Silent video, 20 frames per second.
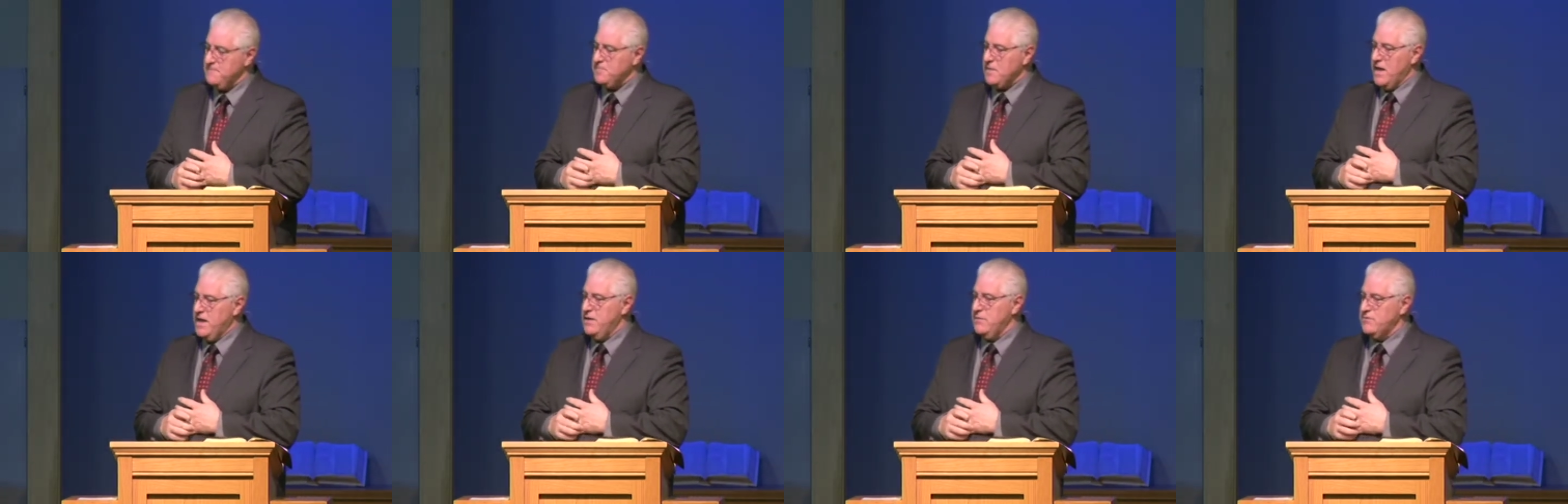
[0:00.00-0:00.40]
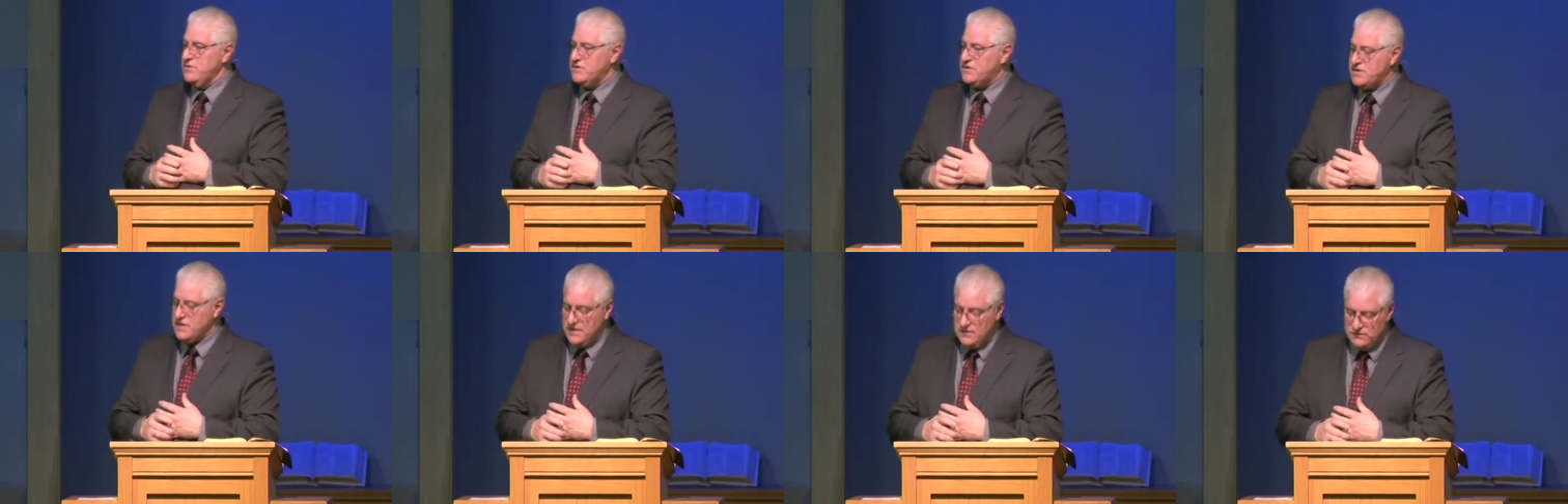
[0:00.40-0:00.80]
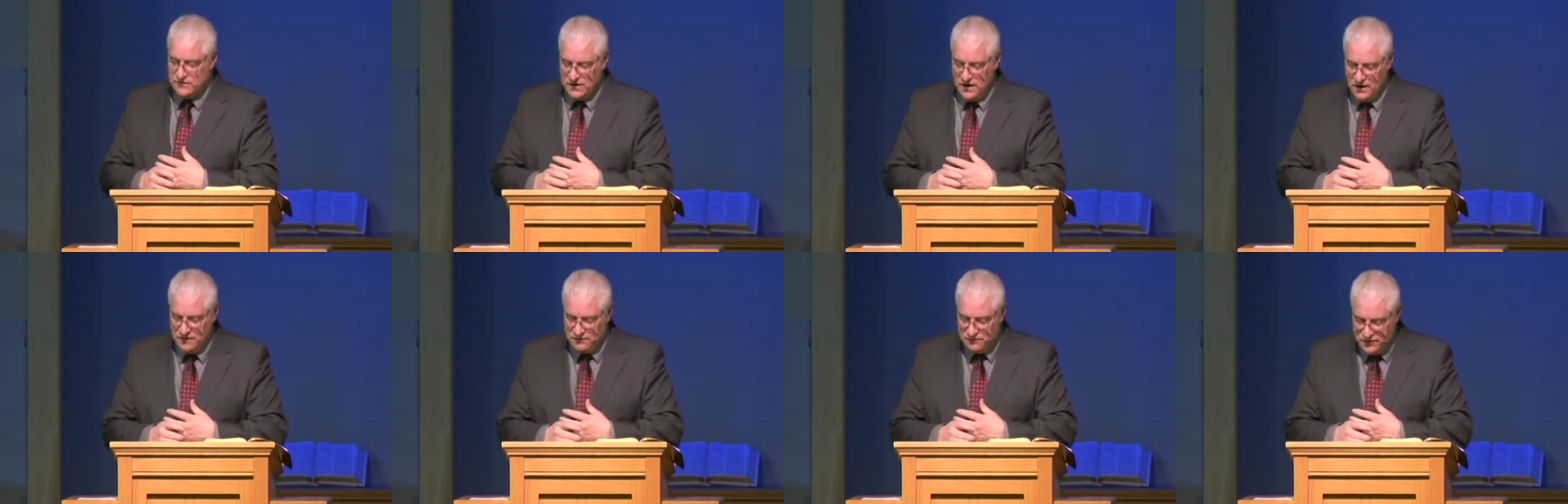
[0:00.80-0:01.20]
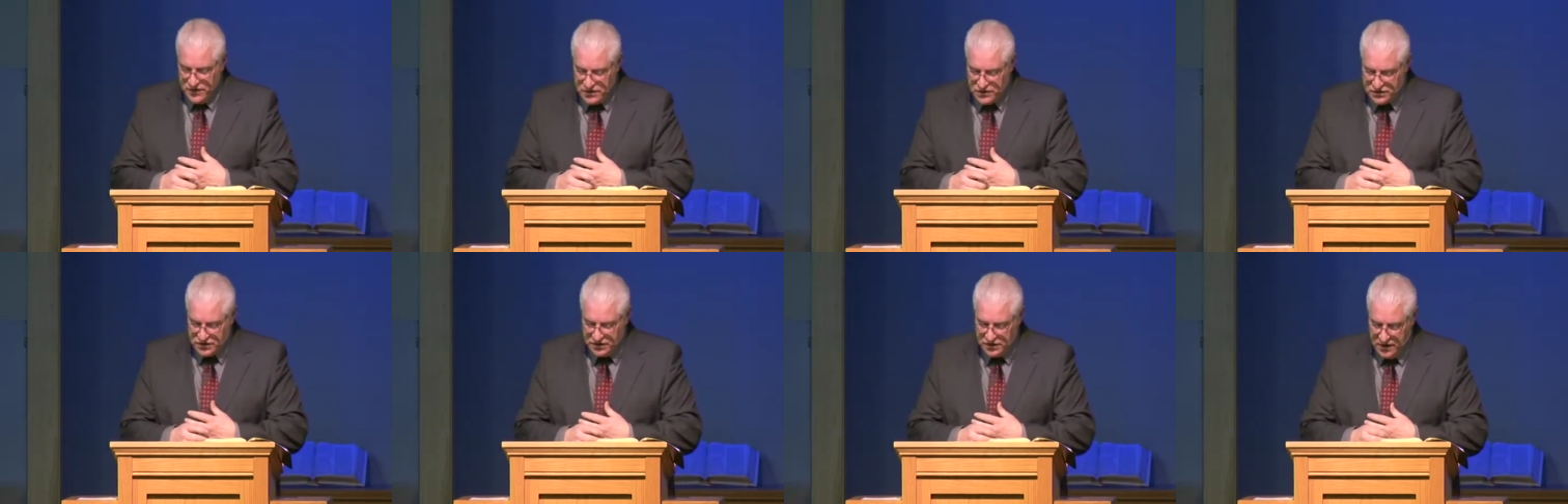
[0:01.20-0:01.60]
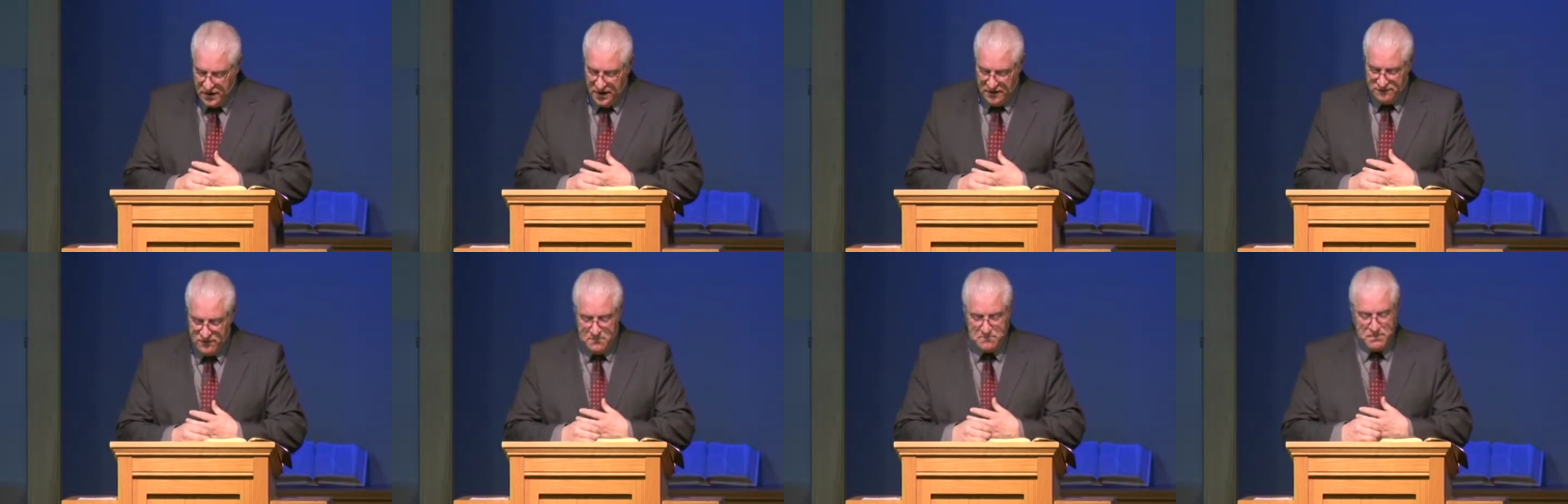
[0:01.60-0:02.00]
and he received a vision
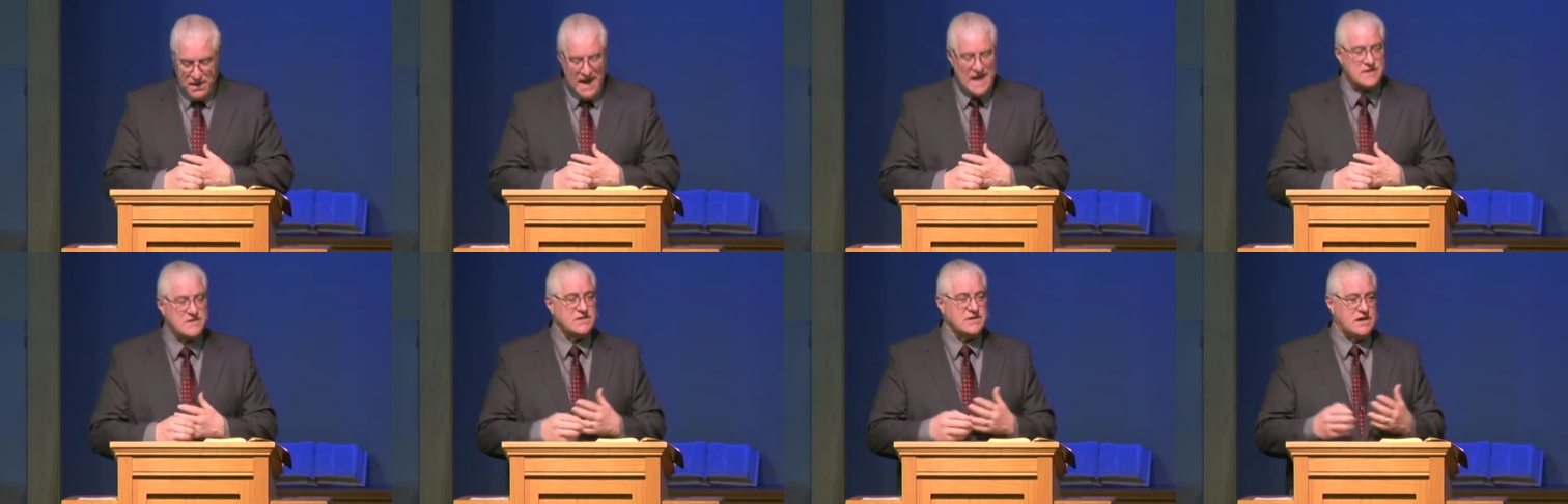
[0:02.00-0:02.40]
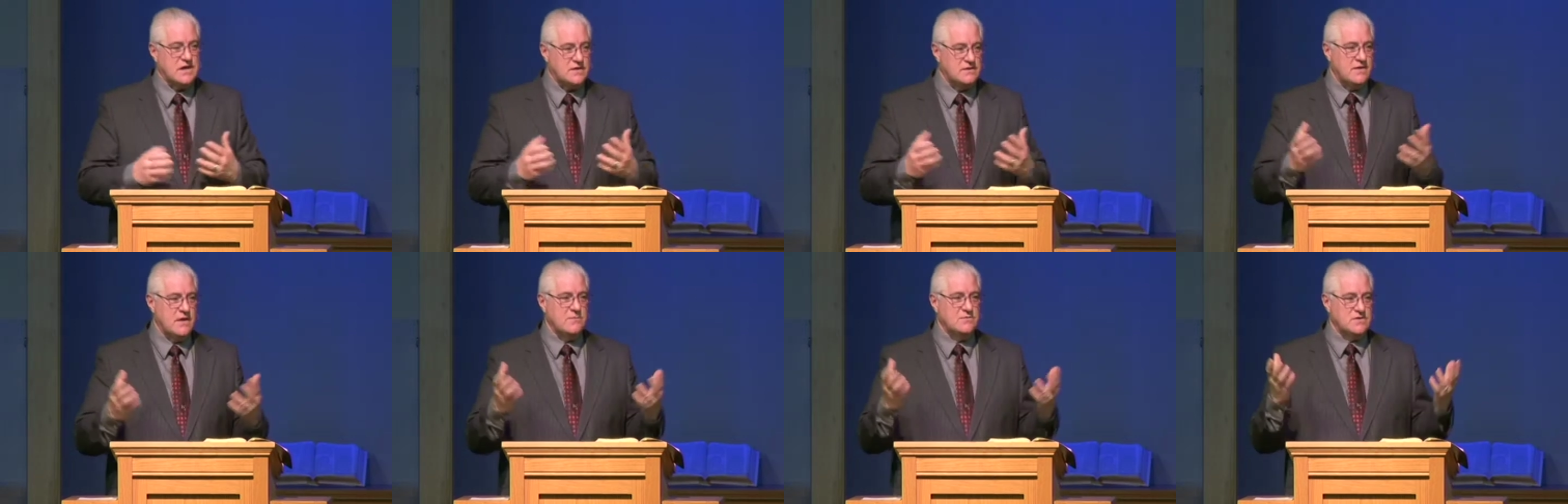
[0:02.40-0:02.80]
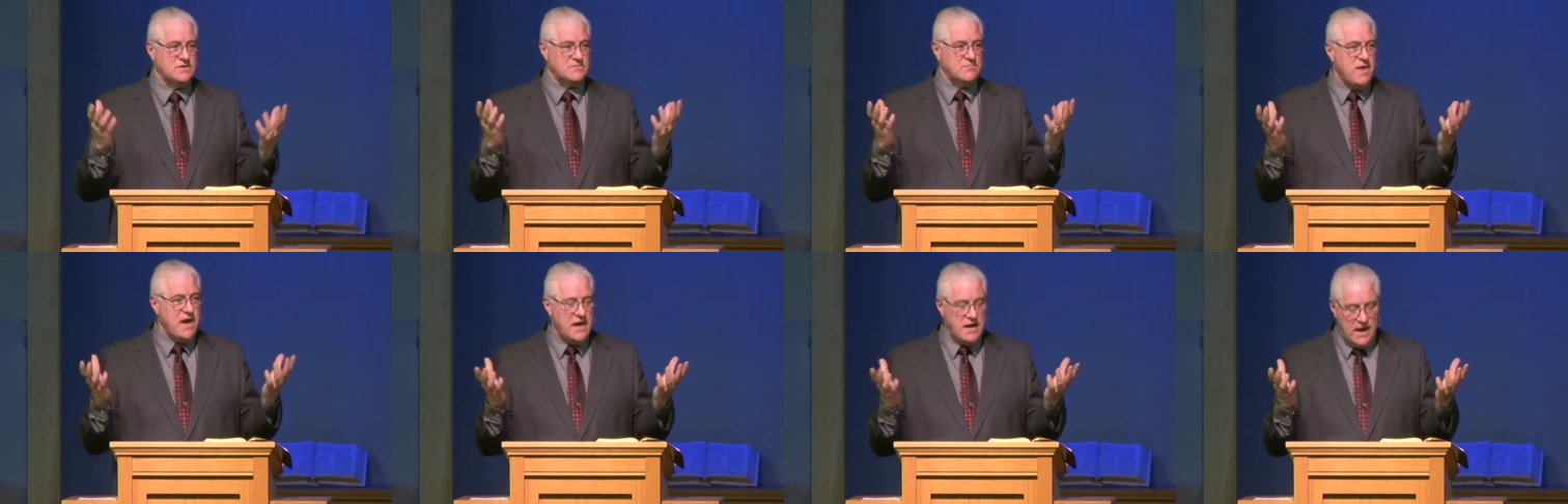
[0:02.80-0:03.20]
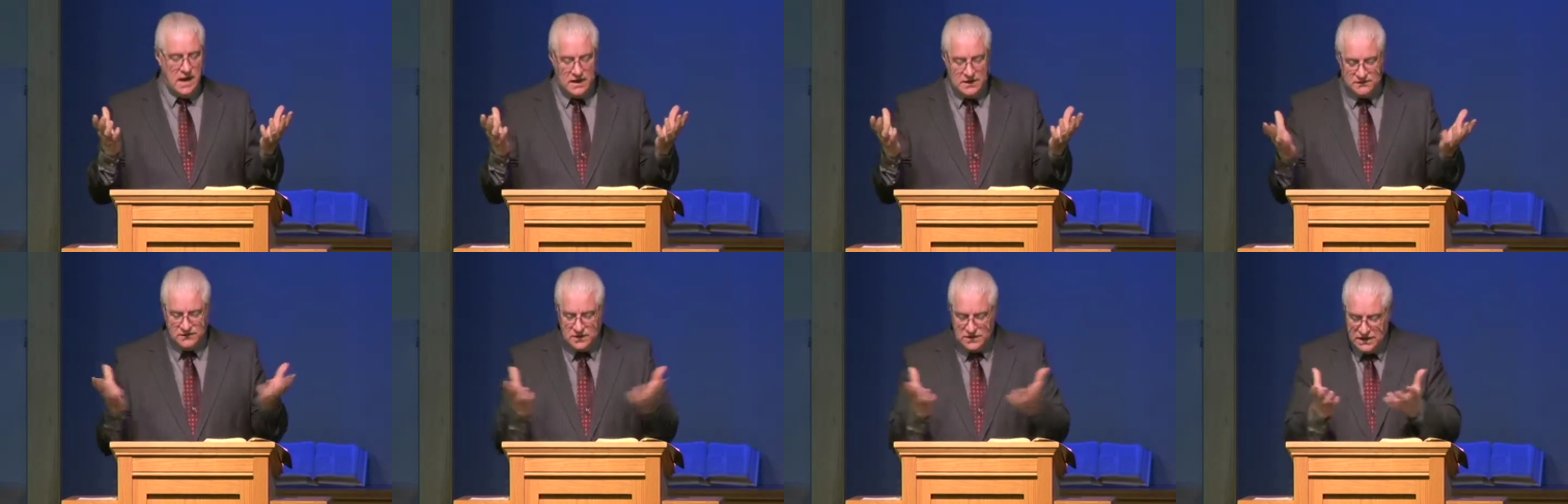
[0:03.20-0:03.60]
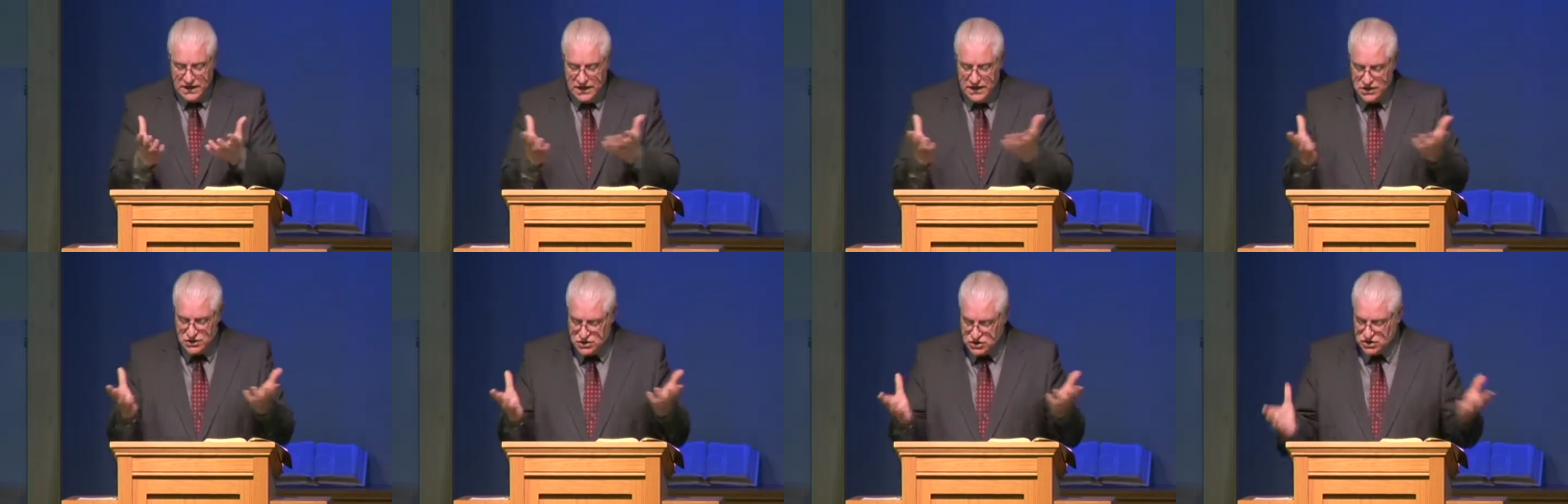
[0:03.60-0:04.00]
of a basket that was made out of a
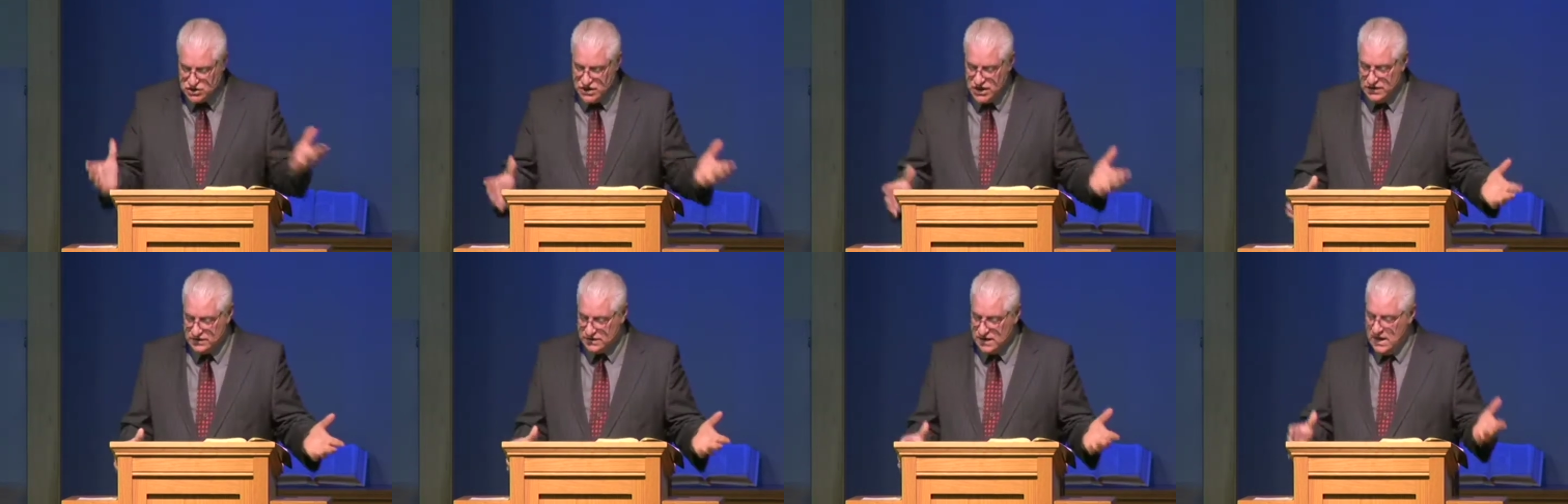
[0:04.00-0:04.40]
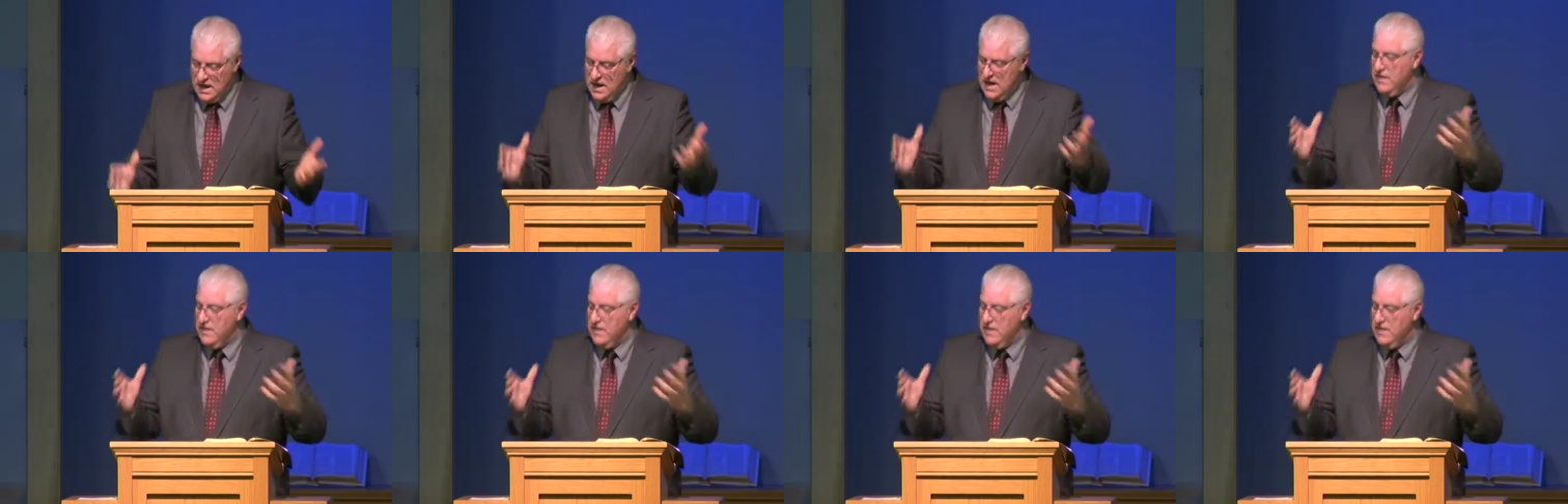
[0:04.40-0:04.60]
linen sheet.